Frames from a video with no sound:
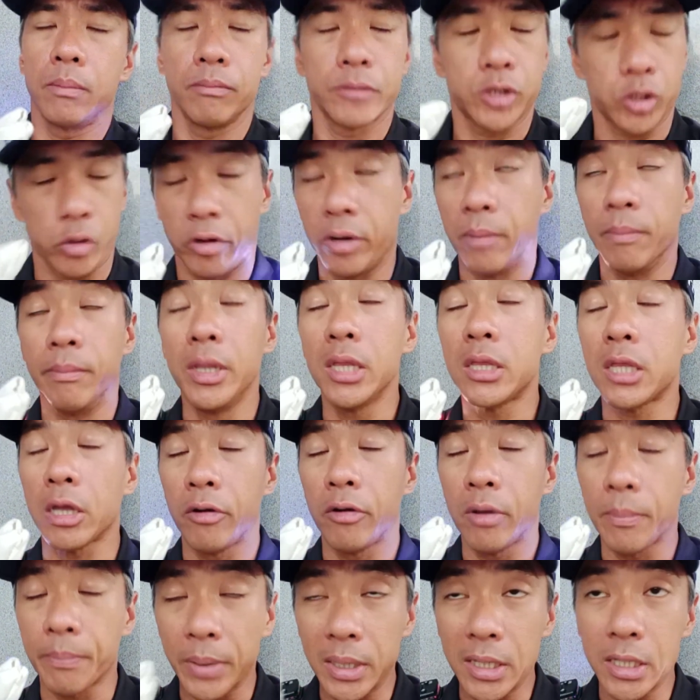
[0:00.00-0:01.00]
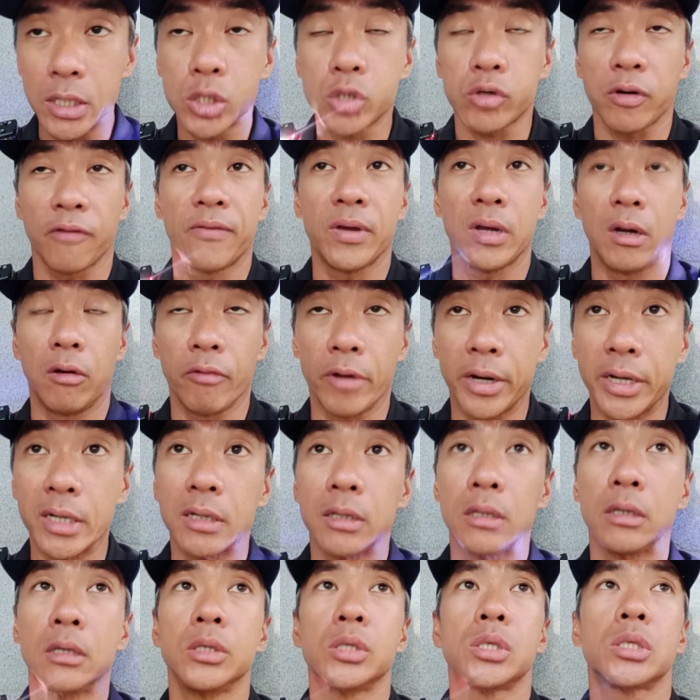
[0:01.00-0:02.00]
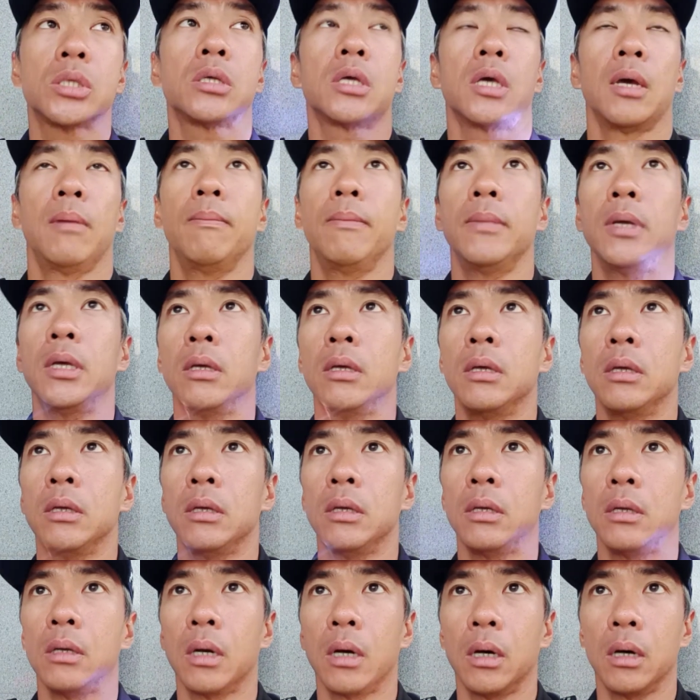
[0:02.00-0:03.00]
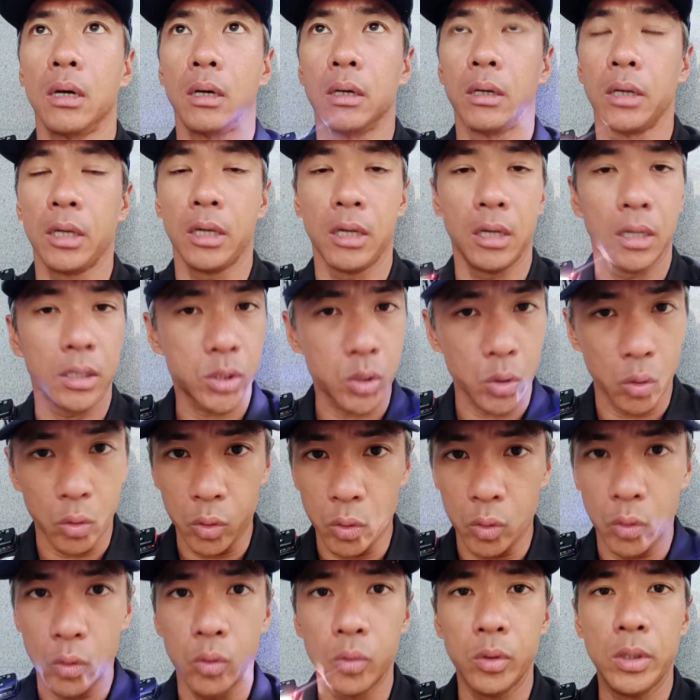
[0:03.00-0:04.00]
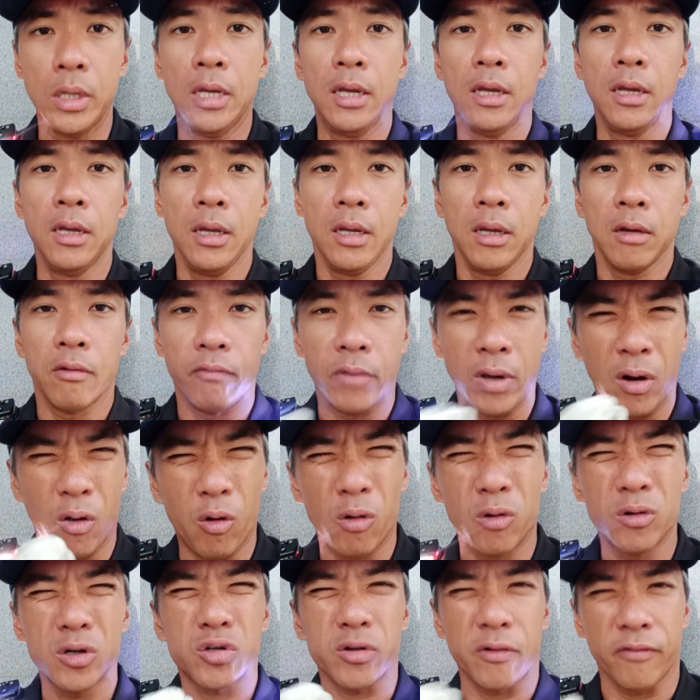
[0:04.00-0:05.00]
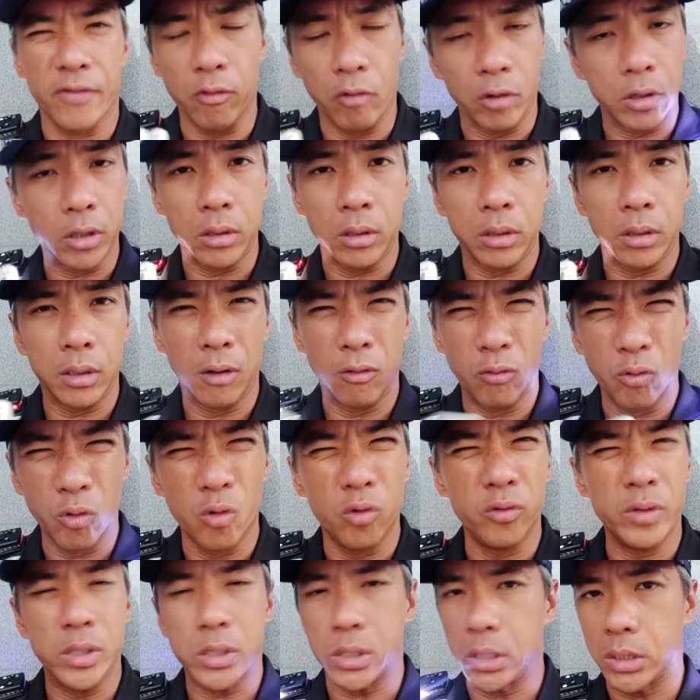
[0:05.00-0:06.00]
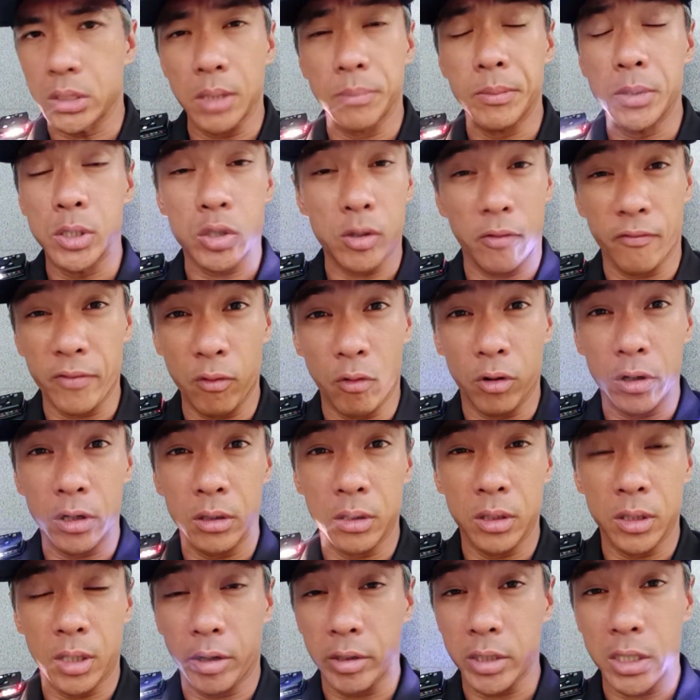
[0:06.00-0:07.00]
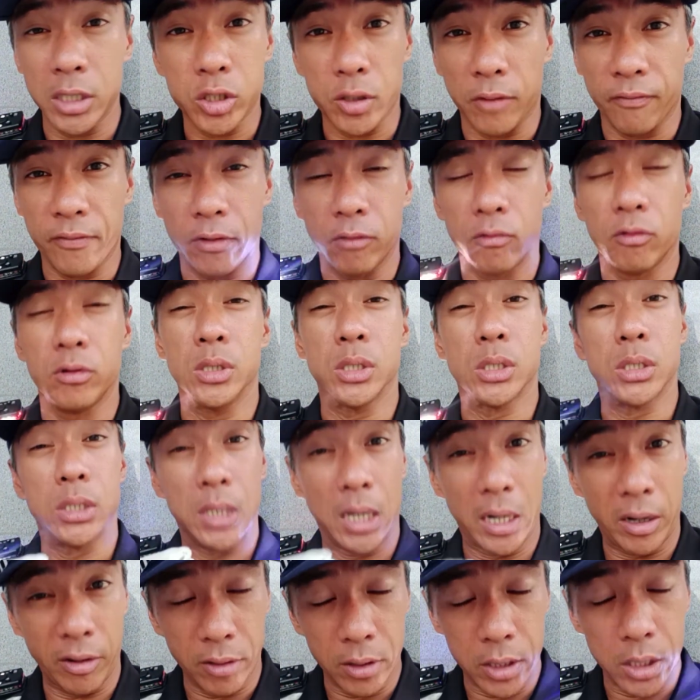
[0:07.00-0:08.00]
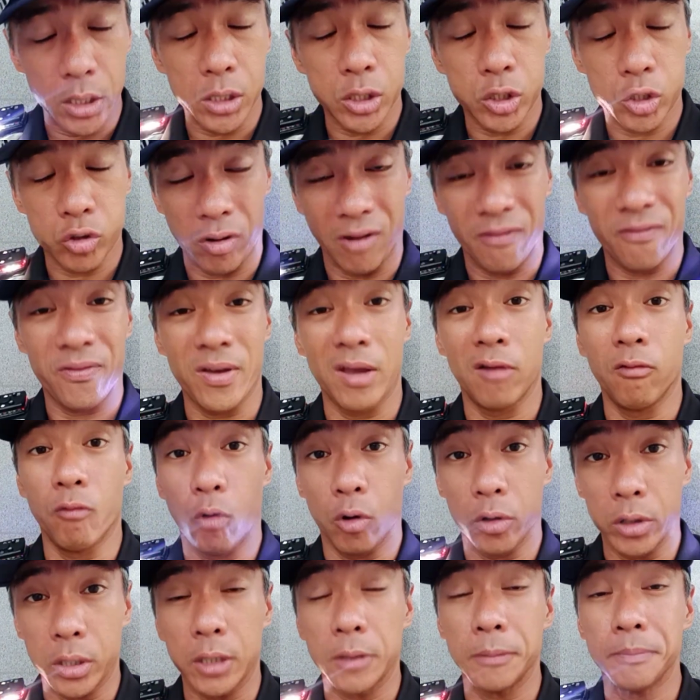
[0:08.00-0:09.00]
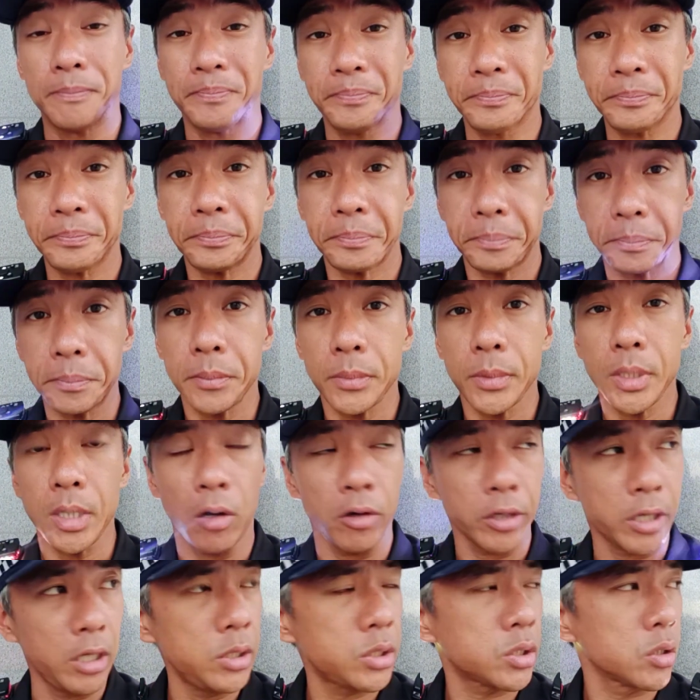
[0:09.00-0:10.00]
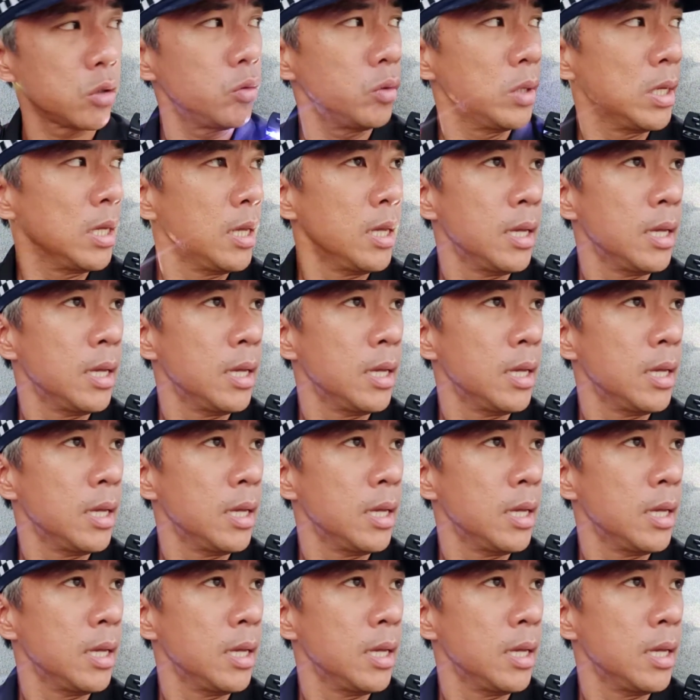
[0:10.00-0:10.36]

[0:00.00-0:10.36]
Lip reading: military police traffic riders, can be ASO. We are all traffic warden. The role is the same. It's traffic warden. Directing traffic on the road is traffic warden. Okay, so